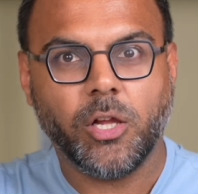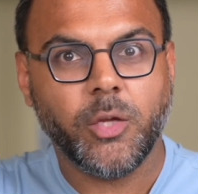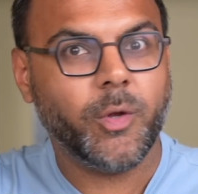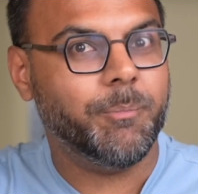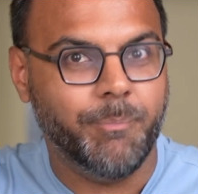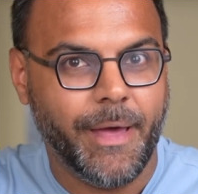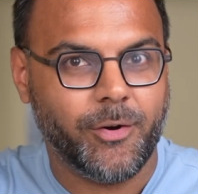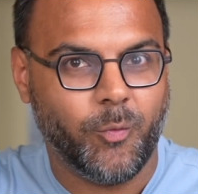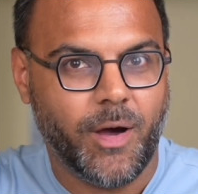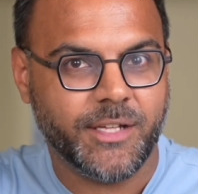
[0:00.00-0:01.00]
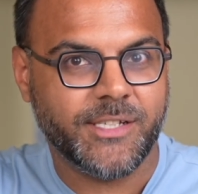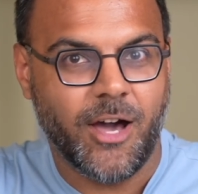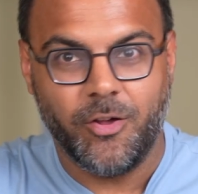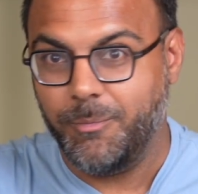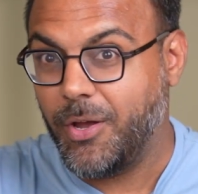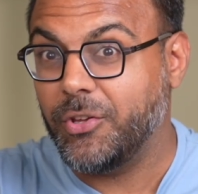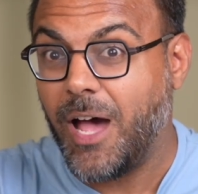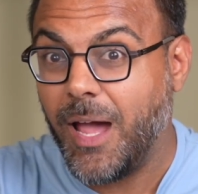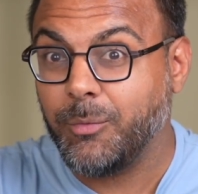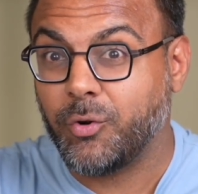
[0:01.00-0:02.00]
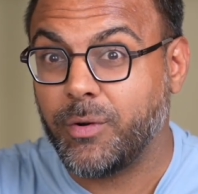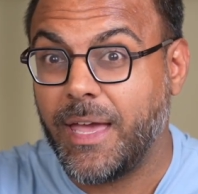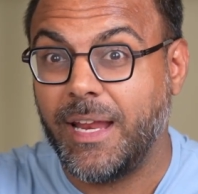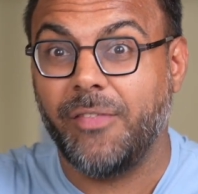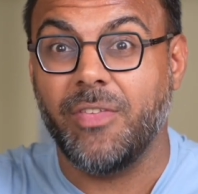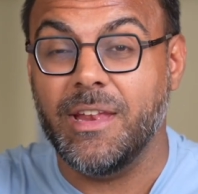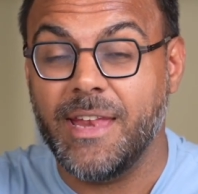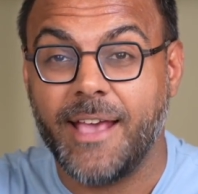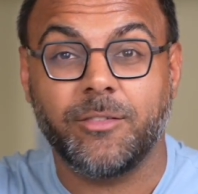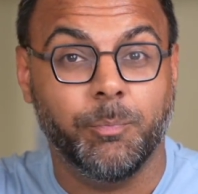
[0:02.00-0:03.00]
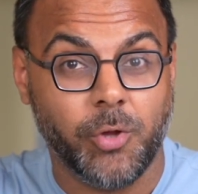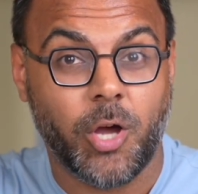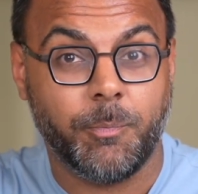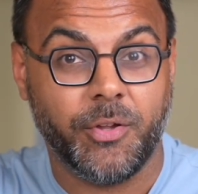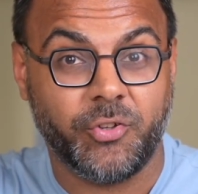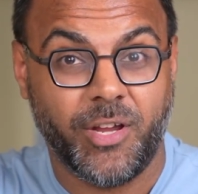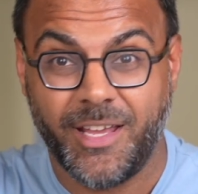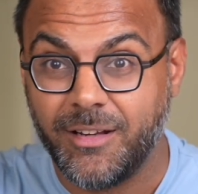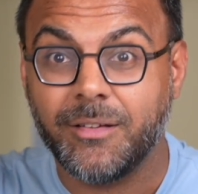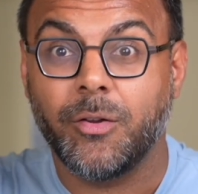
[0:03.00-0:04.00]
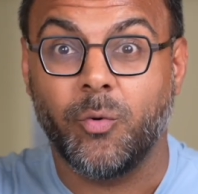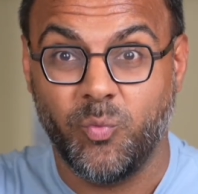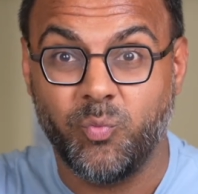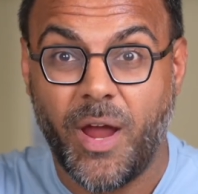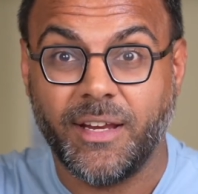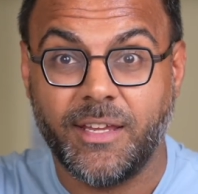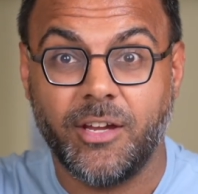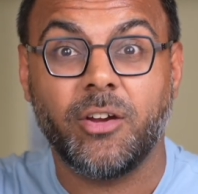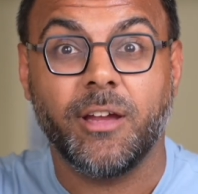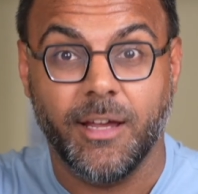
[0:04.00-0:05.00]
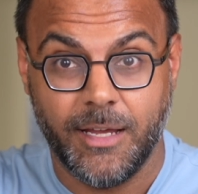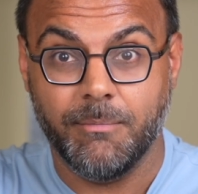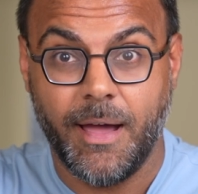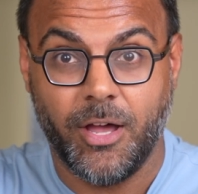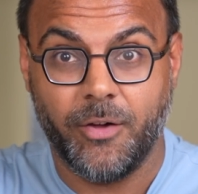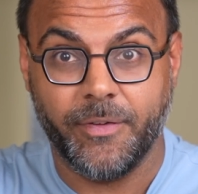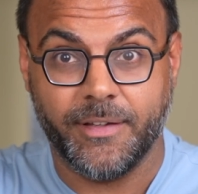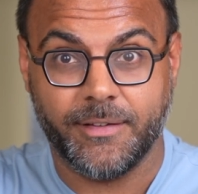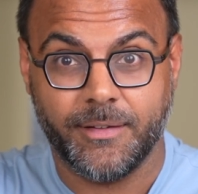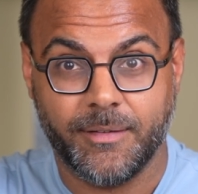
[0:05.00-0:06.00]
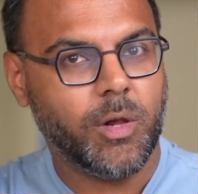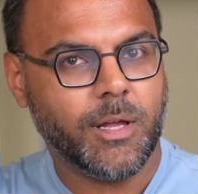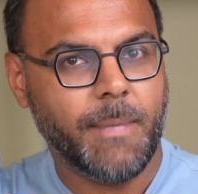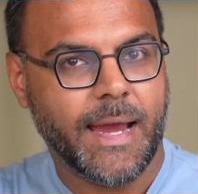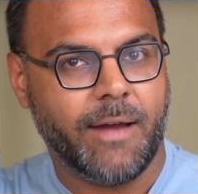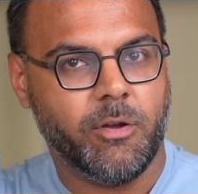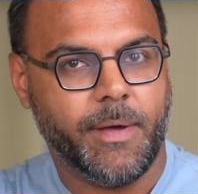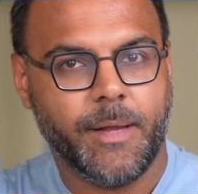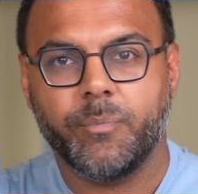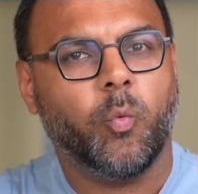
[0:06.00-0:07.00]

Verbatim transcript: Hollywood better watch out because I'm creating the next blockbuster hit right here in my office. Welcome back, everybody.